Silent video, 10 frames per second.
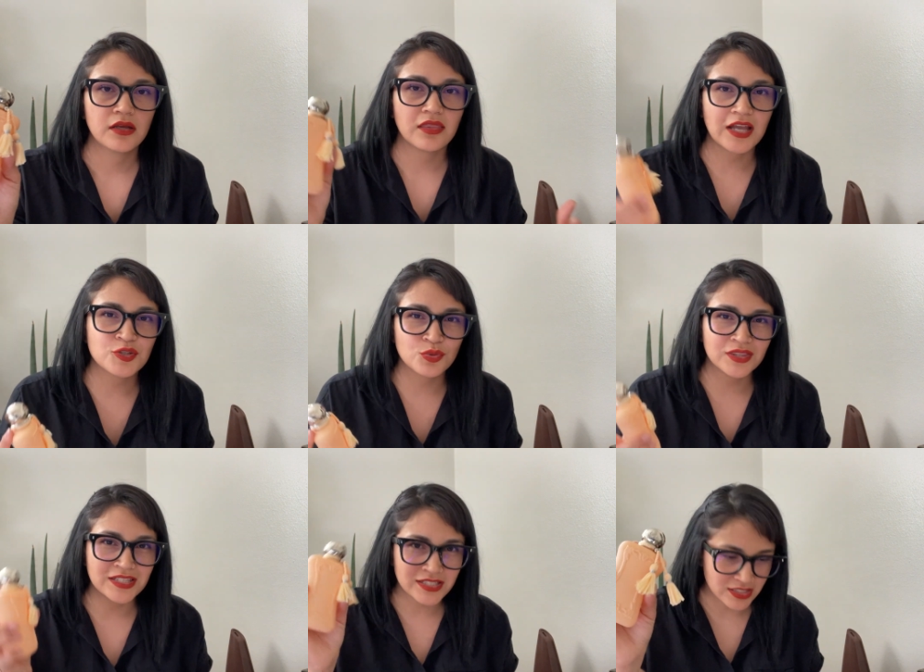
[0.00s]
That's
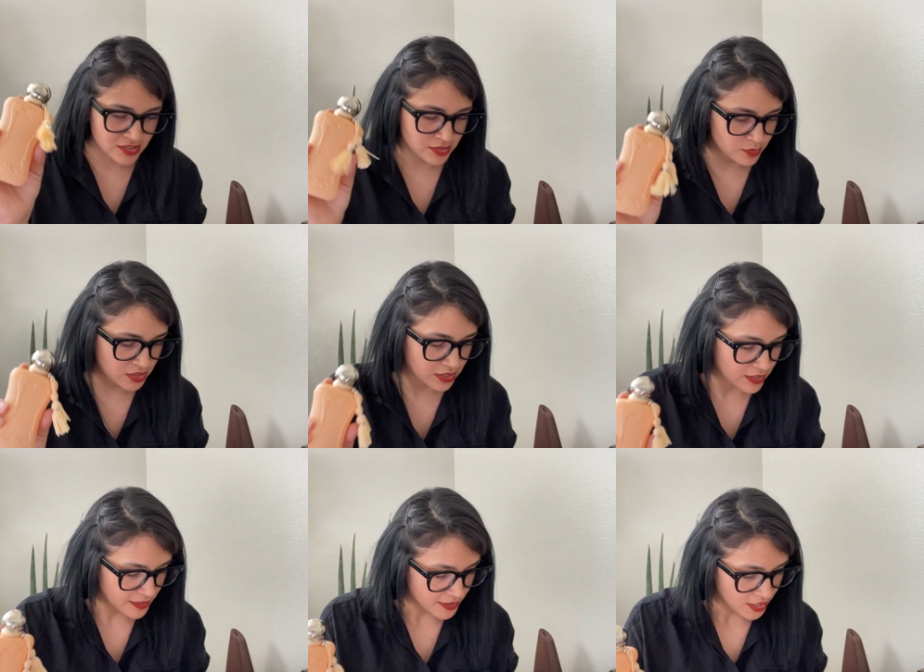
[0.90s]
what this is to me.
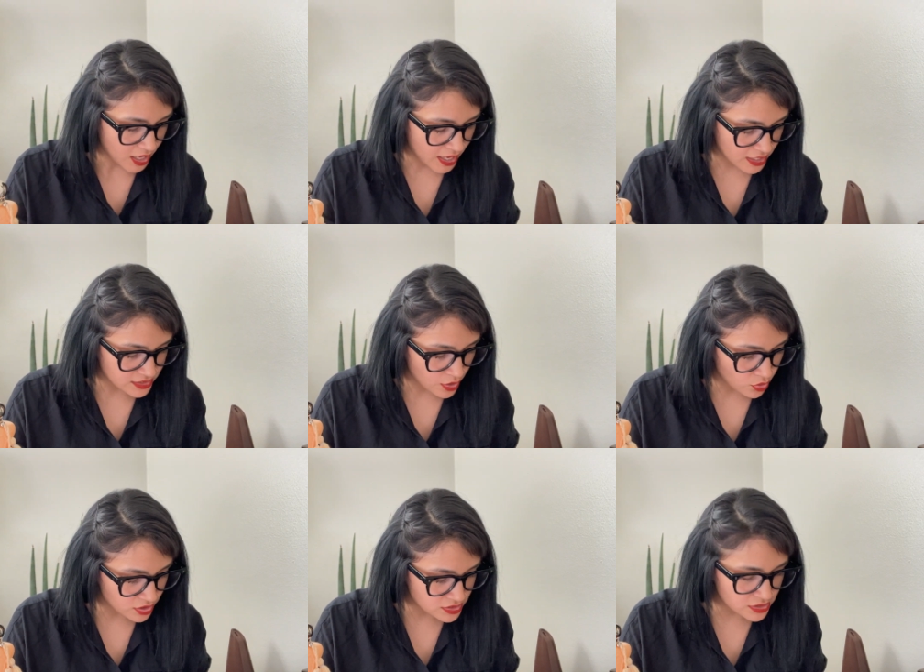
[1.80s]
And I
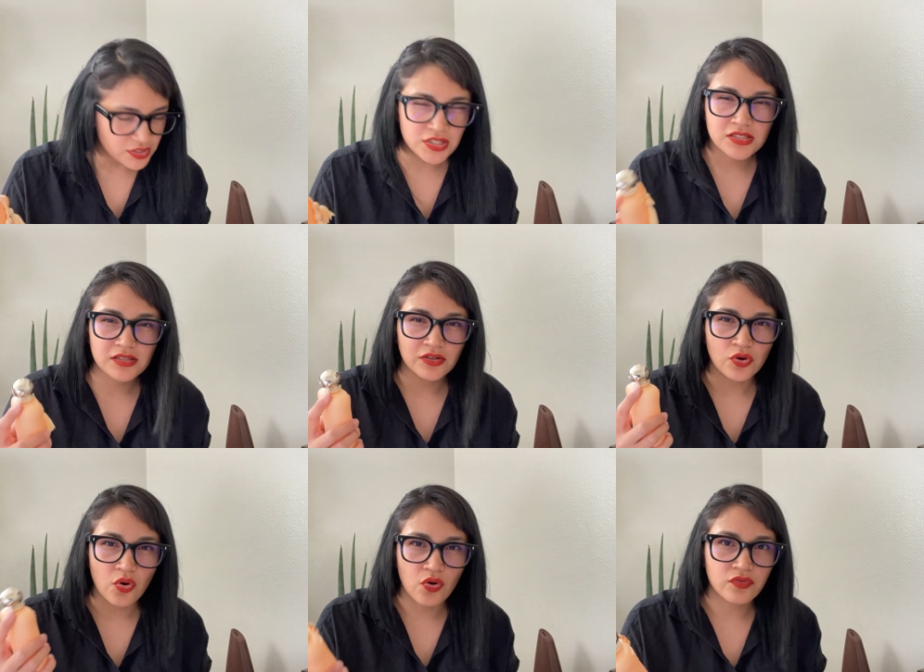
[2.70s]
wanted to just
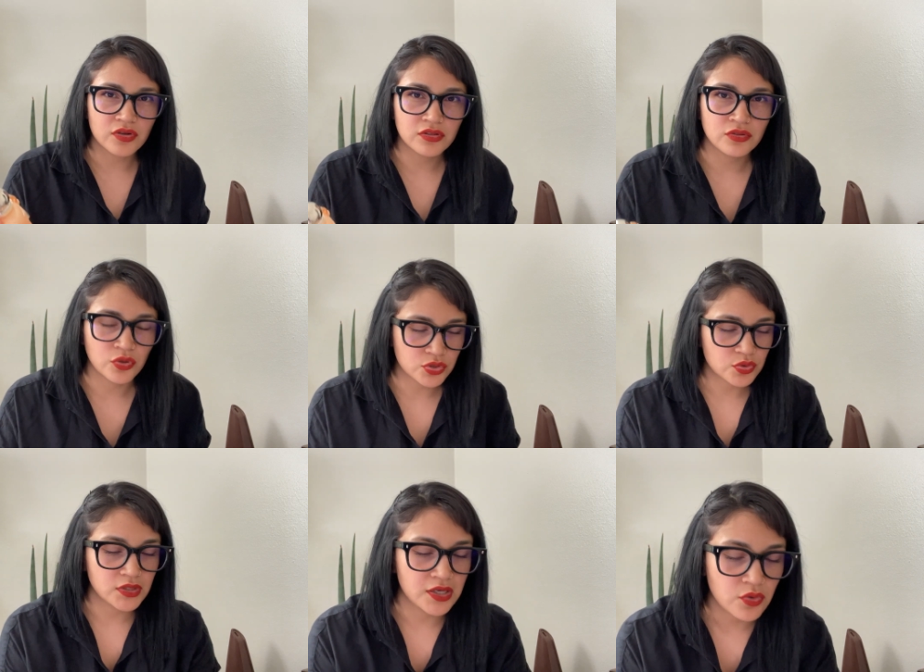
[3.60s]
go over the notes
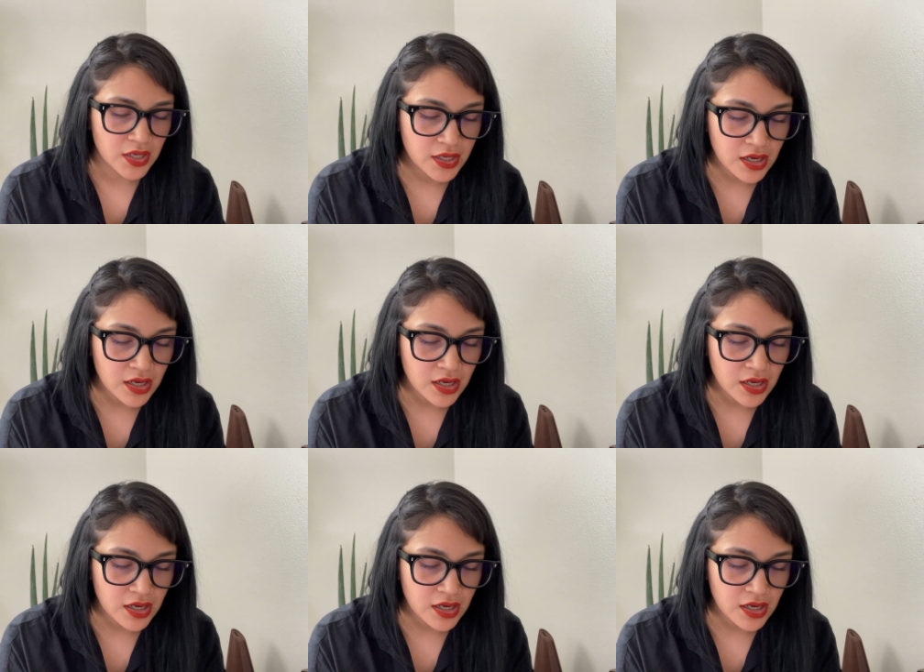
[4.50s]
really quick.